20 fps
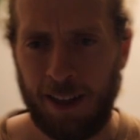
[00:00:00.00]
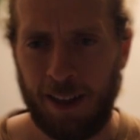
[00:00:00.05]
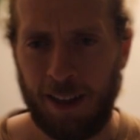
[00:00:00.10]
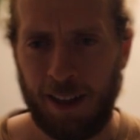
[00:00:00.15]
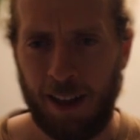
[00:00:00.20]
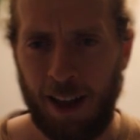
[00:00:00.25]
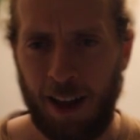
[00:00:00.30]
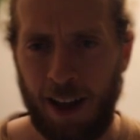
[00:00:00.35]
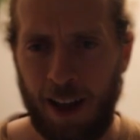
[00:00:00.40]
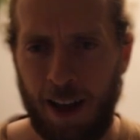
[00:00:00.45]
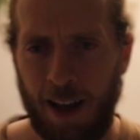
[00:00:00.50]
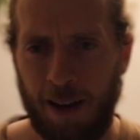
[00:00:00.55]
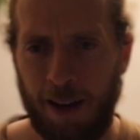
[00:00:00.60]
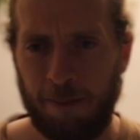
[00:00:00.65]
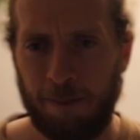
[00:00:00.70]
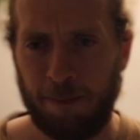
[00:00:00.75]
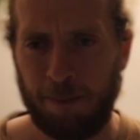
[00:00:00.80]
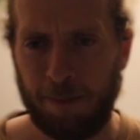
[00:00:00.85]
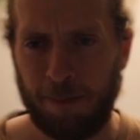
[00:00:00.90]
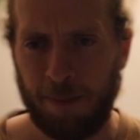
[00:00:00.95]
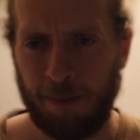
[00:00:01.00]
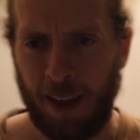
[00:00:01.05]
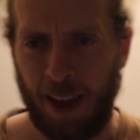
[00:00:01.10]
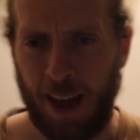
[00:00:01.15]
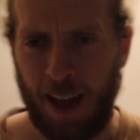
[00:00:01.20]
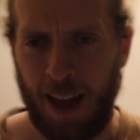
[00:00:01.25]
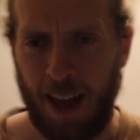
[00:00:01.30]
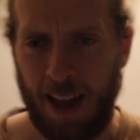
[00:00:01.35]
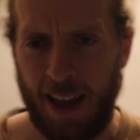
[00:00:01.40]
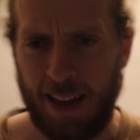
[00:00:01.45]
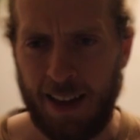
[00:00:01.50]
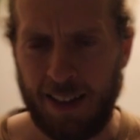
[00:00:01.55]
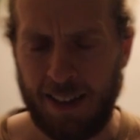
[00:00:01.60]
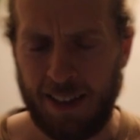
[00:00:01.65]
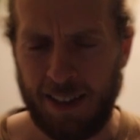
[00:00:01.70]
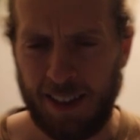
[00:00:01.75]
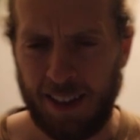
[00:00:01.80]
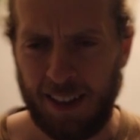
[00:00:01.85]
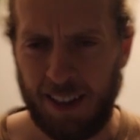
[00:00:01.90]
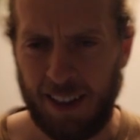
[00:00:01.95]
And
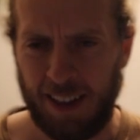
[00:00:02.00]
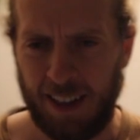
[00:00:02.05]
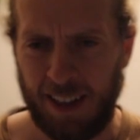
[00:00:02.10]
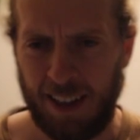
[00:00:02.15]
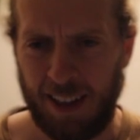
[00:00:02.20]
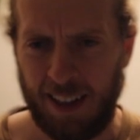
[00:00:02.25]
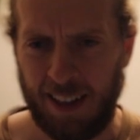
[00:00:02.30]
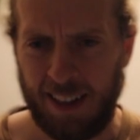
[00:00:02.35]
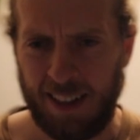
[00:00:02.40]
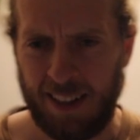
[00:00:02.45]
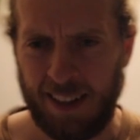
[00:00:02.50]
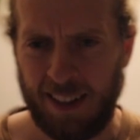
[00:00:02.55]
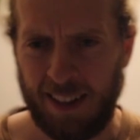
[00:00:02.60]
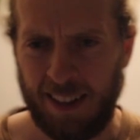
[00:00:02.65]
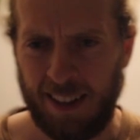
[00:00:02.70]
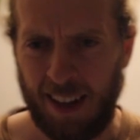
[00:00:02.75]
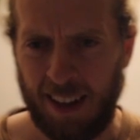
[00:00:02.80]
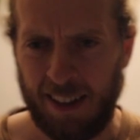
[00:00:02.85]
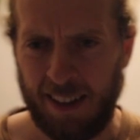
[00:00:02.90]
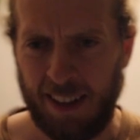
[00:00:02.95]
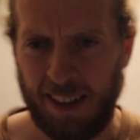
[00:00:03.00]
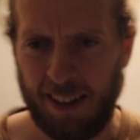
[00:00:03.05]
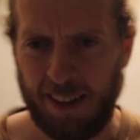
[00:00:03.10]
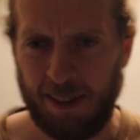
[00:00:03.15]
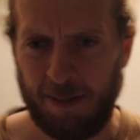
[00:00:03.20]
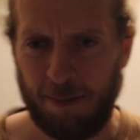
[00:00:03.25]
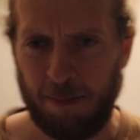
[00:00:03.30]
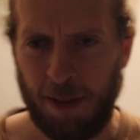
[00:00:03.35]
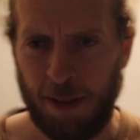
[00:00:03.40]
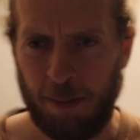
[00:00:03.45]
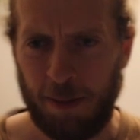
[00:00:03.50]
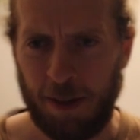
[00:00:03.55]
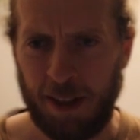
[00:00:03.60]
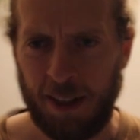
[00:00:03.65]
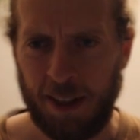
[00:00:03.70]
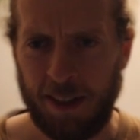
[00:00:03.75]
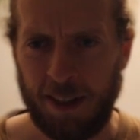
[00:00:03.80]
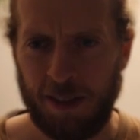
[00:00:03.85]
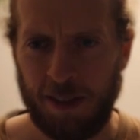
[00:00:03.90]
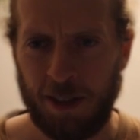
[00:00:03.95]
I think
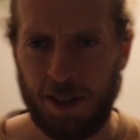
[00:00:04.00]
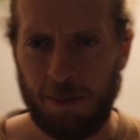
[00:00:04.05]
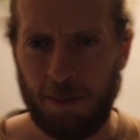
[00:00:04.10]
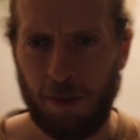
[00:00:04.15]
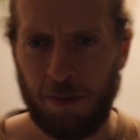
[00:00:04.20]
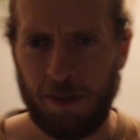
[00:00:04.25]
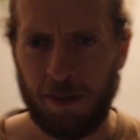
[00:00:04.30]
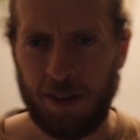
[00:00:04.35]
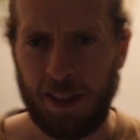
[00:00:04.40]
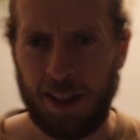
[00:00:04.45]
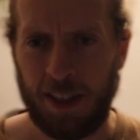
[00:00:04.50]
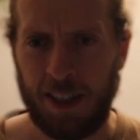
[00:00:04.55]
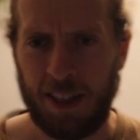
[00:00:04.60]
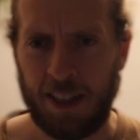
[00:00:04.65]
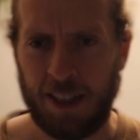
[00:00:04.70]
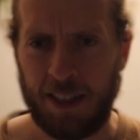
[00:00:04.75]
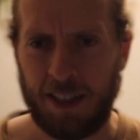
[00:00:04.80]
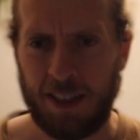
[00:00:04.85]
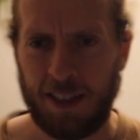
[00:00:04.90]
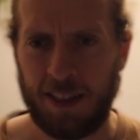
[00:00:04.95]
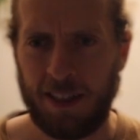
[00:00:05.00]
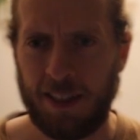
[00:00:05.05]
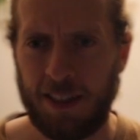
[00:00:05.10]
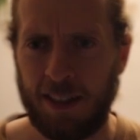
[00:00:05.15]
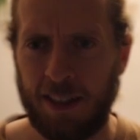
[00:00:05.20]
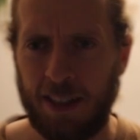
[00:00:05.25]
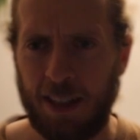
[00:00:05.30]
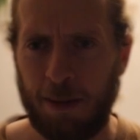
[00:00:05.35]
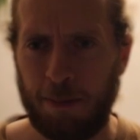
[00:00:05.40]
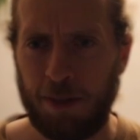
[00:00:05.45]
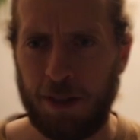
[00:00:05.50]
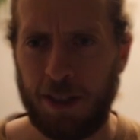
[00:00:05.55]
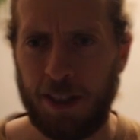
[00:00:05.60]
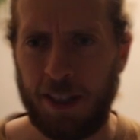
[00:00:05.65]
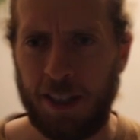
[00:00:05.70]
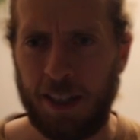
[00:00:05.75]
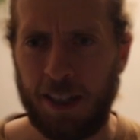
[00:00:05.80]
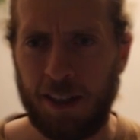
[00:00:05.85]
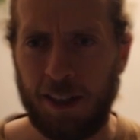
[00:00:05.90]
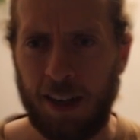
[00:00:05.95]
maybe some of these steps
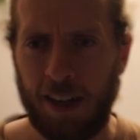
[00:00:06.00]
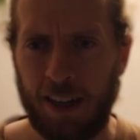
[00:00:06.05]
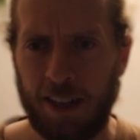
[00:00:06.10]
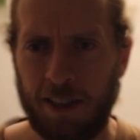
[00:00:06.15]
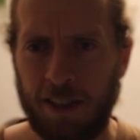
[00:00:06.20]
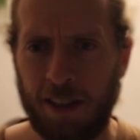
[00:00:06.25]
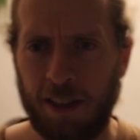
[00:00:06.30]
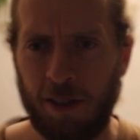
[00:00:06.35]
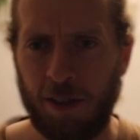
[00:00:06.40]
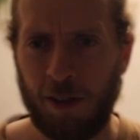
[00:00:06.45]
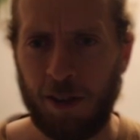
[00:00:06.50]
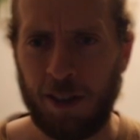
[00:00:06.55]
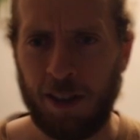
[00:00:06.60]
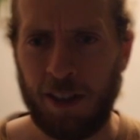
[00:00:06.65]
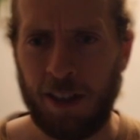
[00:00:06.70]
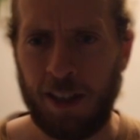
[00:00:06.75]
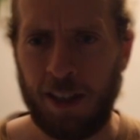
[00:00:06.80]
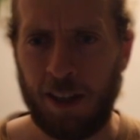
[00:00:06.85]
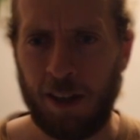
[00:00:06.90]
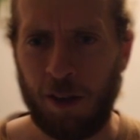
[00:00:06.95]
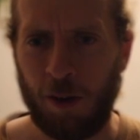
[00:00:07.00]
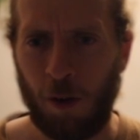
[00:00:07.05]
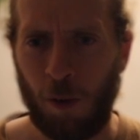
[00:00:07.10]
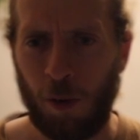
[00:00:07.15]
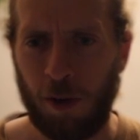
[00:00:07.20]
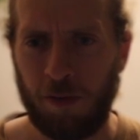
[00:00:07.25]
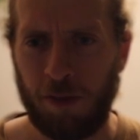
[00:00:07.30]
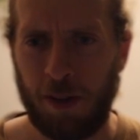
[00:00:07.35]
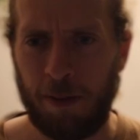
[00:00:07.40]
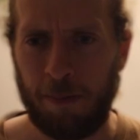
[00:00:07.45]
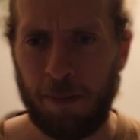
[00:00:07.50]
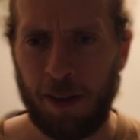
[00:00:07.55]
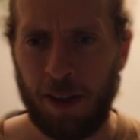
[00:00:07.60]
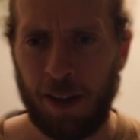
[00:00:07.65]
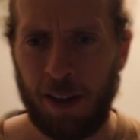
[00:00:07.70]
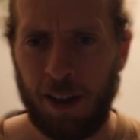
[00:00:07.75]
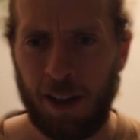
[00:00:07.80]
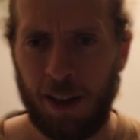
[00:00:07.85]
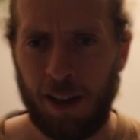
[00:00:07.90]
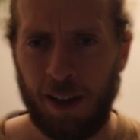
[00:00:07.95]
here are actually not needed, all of them.
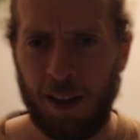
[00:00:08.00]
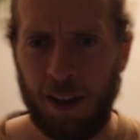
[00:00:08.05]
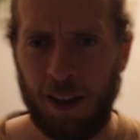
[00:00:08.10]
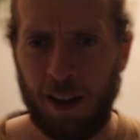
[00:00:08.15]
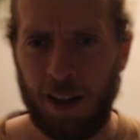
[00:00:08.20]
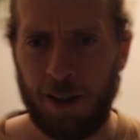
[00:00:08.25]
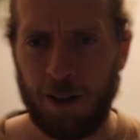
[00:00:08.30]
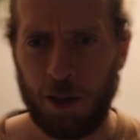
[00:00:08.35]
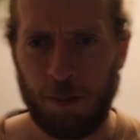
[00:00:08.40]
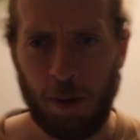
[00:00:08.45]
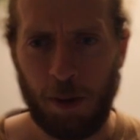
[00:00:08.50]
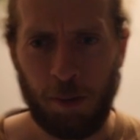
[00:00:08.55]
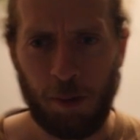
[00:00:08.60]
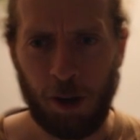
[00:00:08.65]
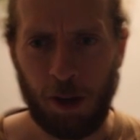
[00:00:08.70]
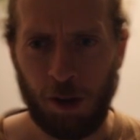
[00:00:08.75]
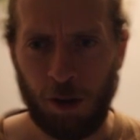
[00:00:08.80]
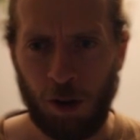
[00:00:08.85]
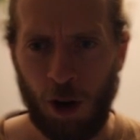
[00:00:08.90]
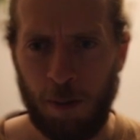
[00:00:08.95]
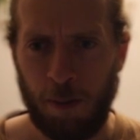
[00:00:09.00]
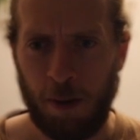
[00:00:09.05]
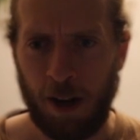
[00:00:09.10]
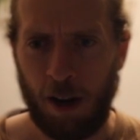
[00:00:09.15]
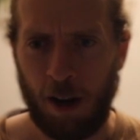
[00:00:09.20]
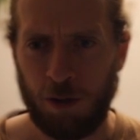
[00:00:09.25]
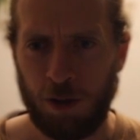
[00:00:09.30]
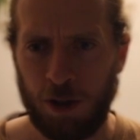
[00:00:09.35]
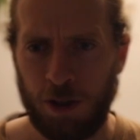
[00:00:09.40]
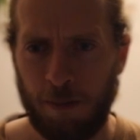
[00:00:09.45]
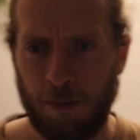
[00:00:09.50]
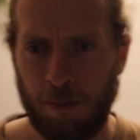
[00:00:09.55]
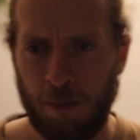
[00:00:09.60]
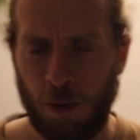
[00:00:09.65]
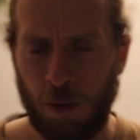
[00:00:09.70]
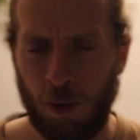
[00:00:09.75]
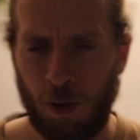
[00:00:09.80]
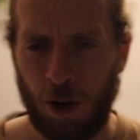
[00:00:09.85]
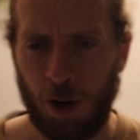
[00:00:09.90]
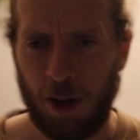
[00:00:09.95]
So maybe we can comment out some
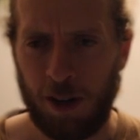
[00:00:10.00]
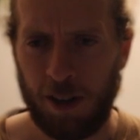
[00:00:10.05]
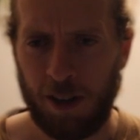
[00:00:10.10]
more.